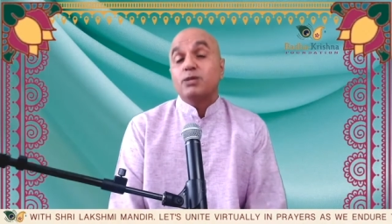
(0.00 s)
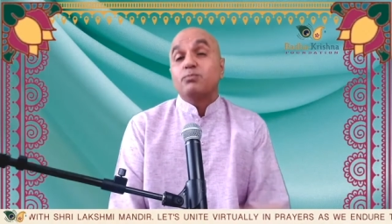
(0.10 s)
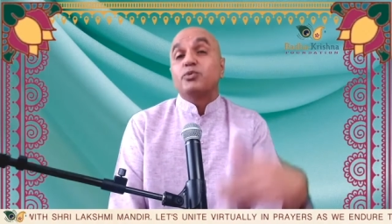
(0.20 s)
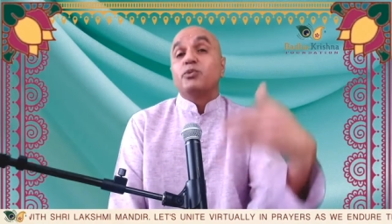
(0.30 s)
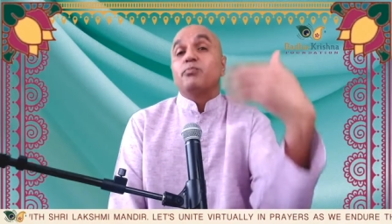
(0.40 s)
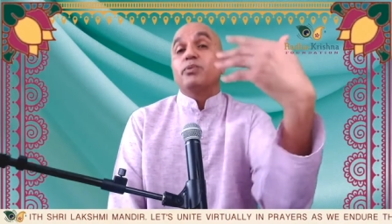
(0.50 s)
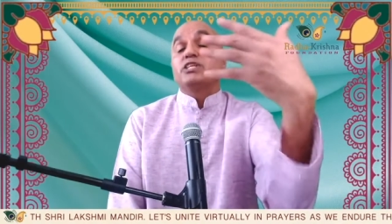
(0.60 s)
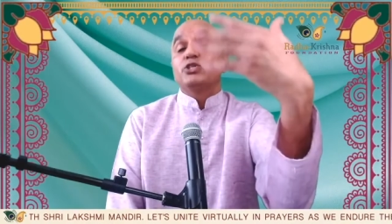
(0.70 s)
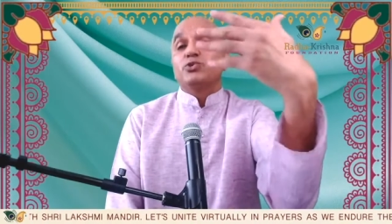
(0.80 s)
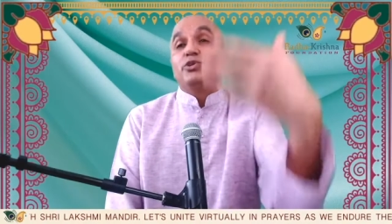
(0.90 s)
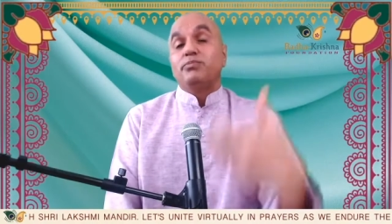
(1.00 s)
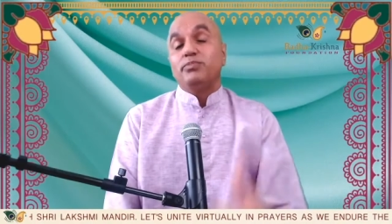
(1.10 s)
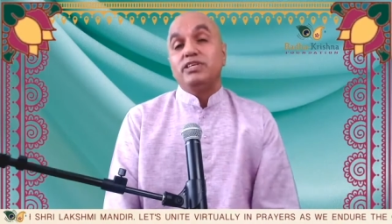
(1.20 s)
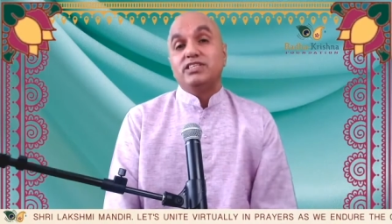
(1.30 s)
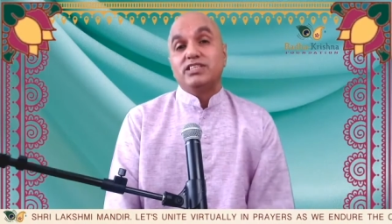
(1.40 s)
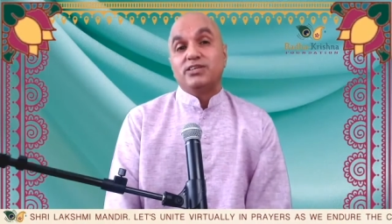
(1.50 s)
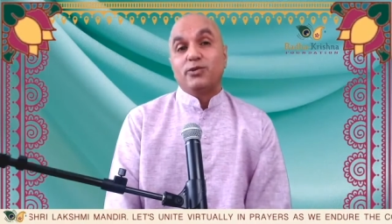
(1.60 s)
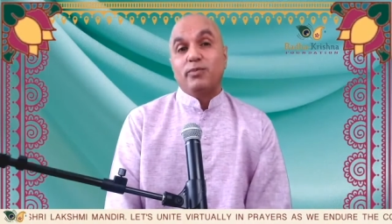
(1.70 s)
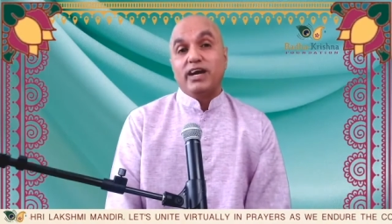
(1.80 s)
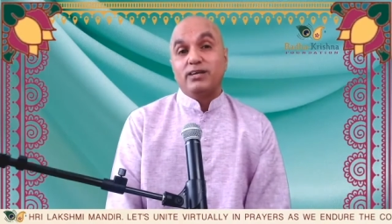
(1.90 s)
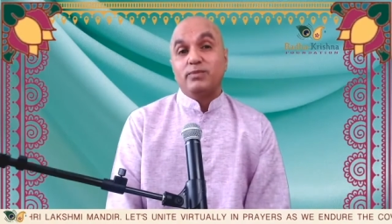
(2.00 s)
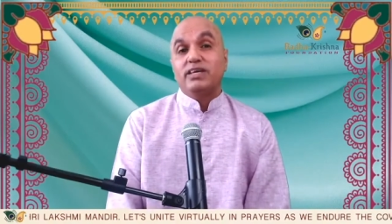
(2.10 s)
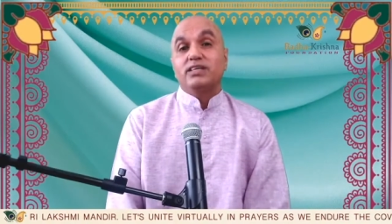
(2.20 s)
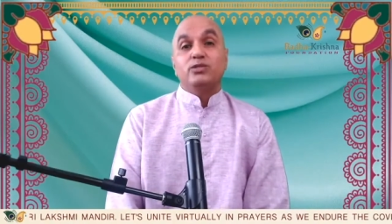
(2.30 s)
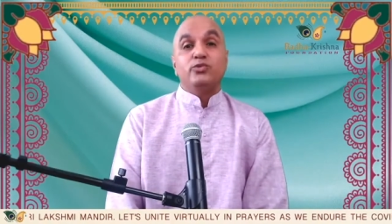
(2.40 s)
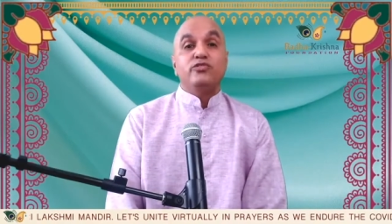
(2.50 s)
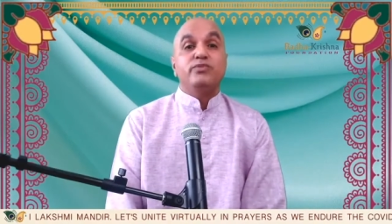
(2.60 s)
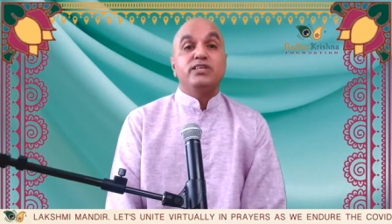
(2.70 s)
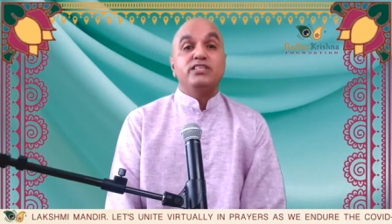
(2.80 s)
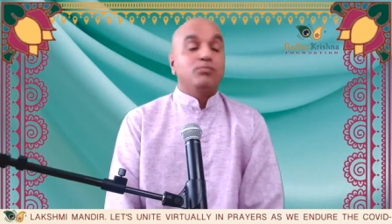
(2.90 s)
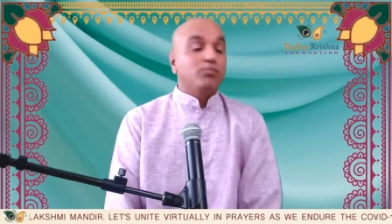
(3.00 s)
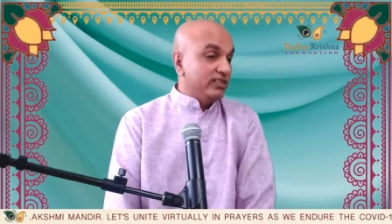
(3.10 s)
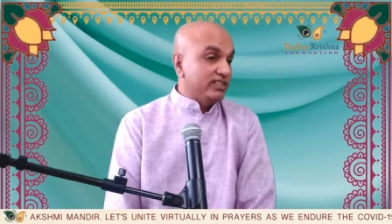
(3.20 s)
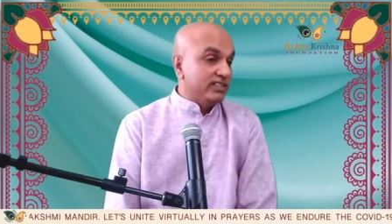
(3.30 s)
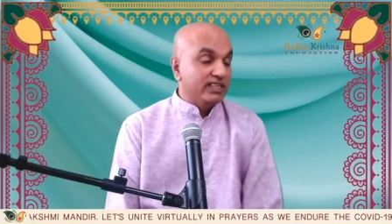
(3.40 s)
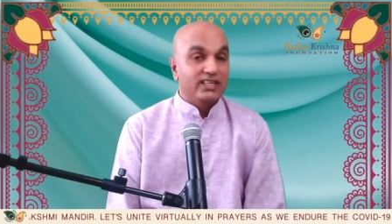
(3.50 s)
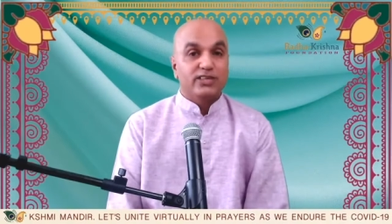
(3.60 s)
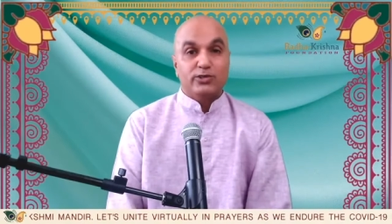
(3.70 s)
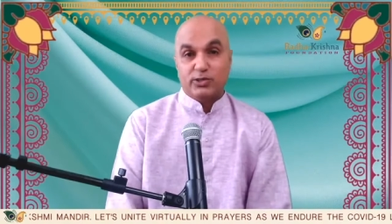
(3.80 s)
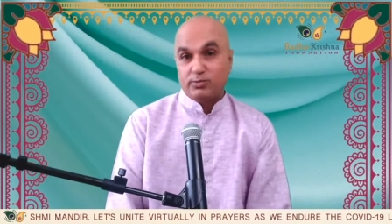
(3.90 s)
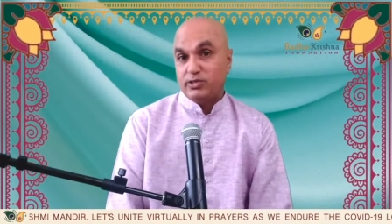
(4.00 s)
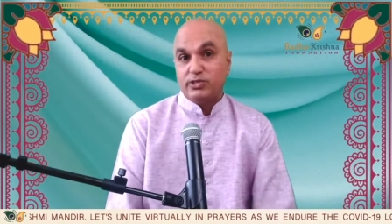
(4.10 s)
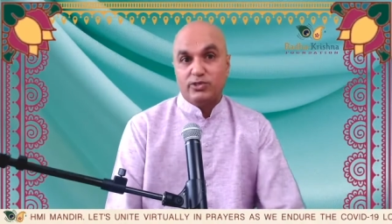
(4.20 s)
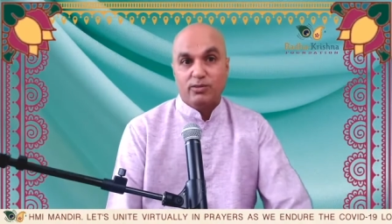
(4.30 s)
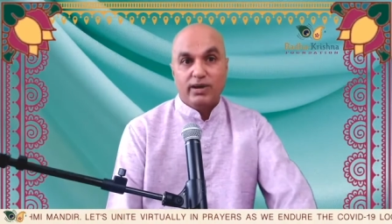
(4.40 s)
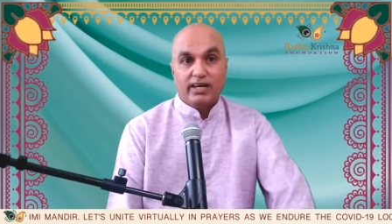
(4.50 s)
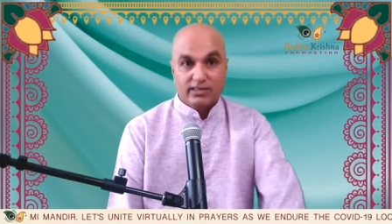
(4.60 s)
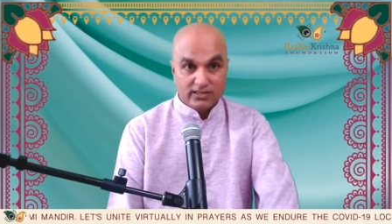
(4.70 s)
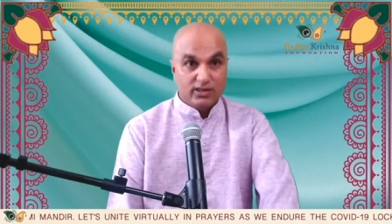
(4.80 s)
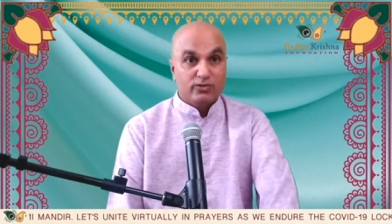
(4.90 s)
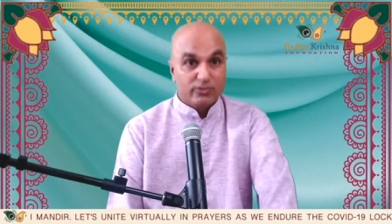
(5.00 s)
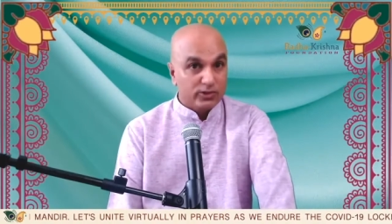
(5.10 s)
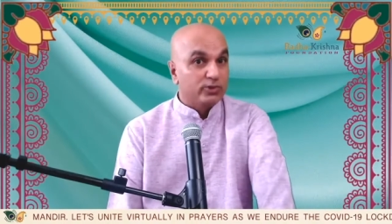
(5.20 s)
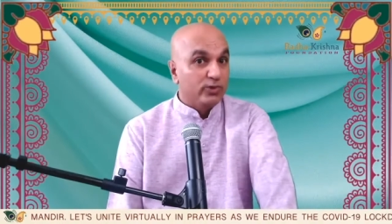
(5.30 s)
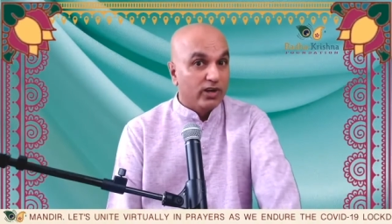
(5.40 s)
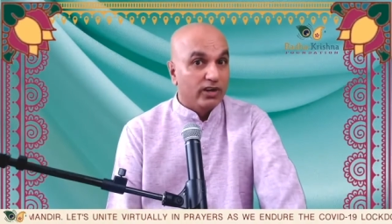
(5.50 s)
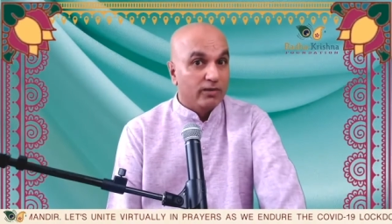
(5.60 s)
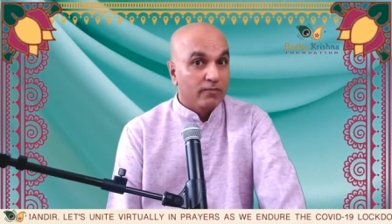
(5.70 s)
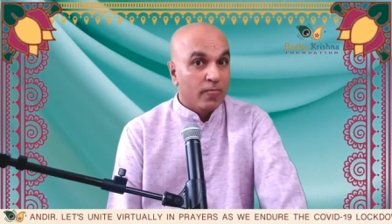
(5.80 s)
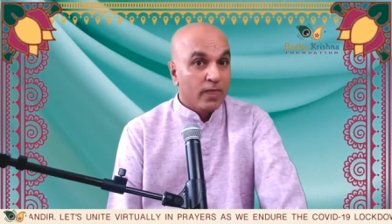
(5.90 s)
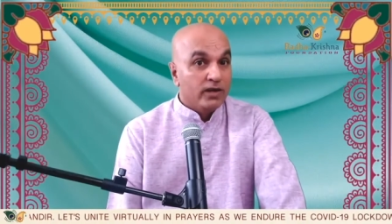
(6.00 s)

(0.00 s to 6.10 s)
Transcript: and perpetual peace in our mind because we've been depositing in our spiritual bank account for so long.